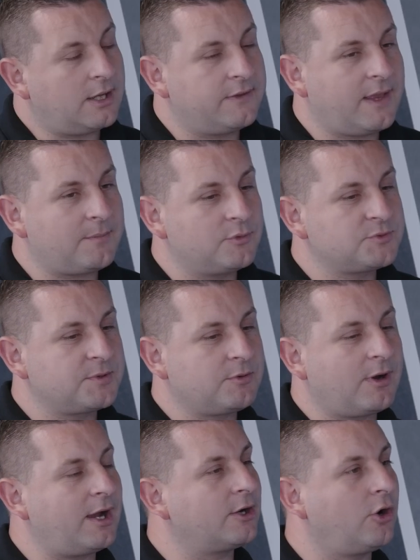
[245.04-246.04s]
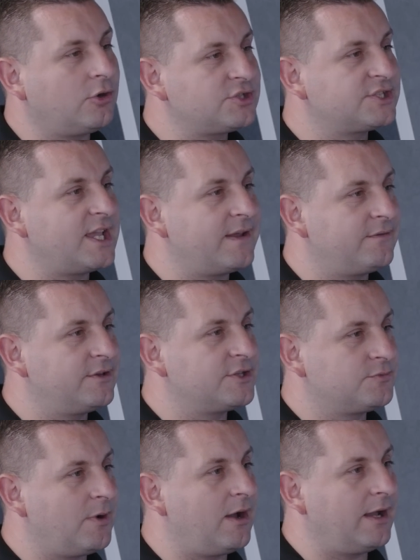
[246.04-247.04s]
And that must be quite a cost saving
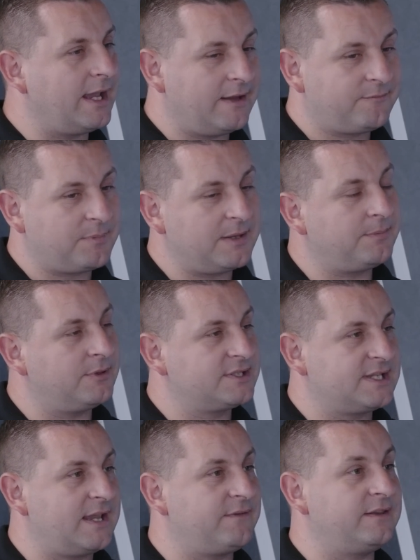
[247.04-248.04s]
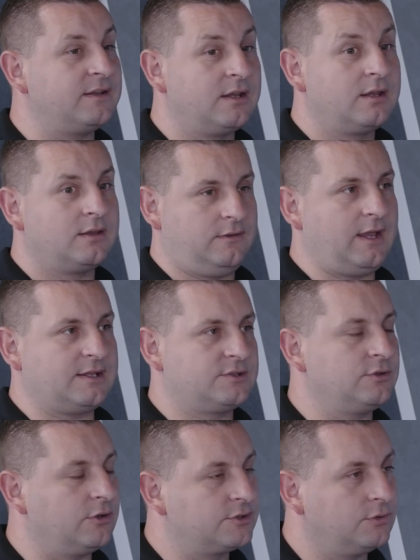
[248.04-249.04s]
as well if people are saving that
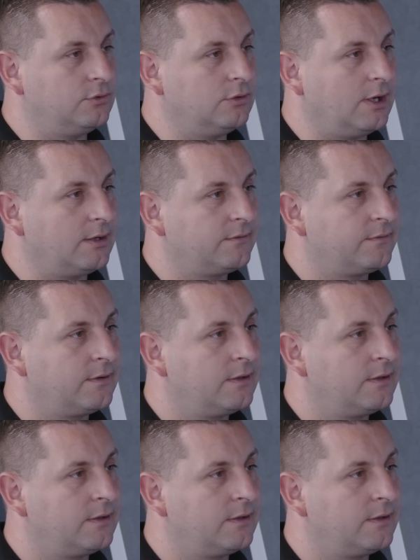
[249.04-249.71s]
sort of tool life.